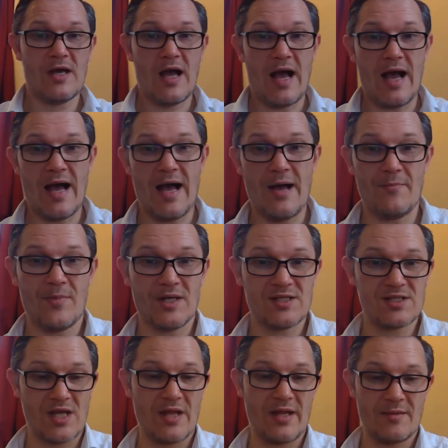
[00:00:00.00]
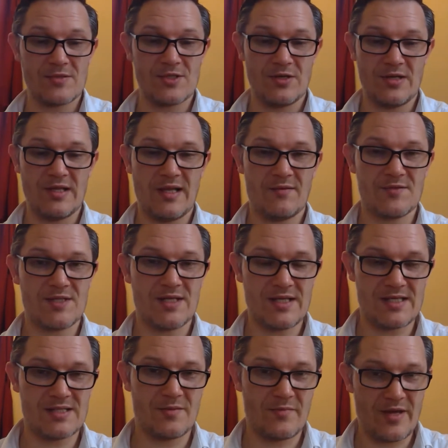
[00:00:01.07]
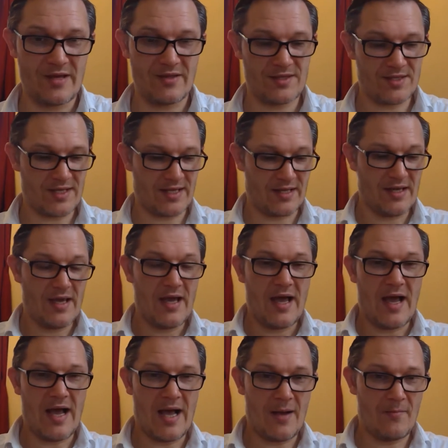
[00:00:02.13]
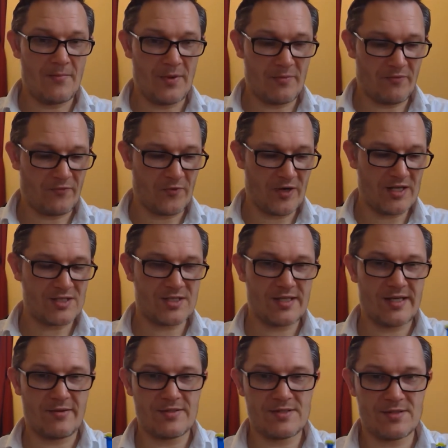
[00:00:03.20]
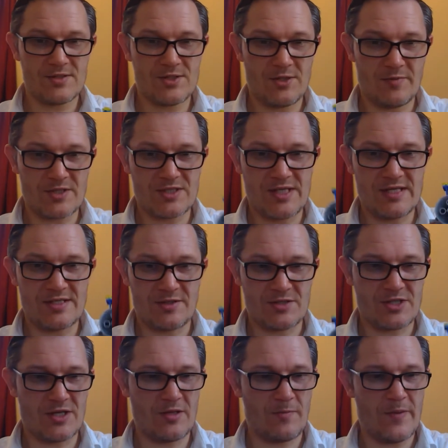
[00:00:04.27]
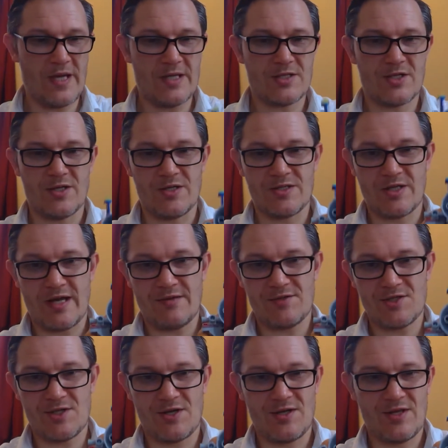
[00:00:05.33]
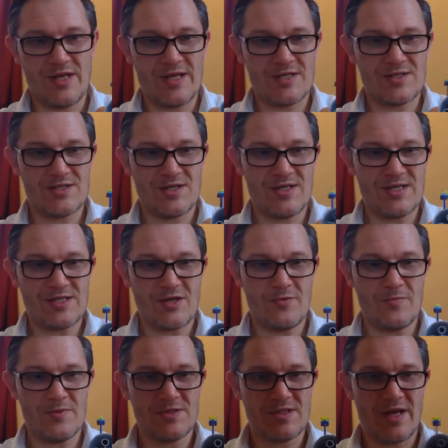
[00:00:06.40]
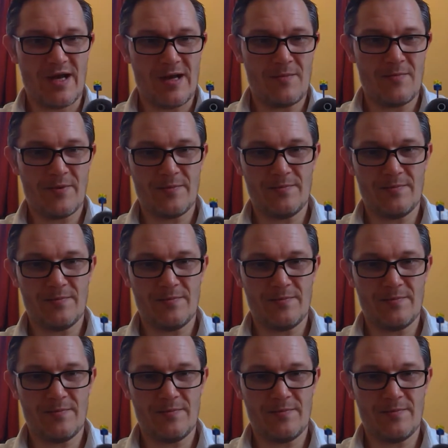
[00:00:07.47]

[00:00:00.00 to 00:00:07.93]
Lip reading: My son absolutely loves it, and that's the main thing. But before I actually go into too much detail and show you the pictures, I have to show you this. So this opens up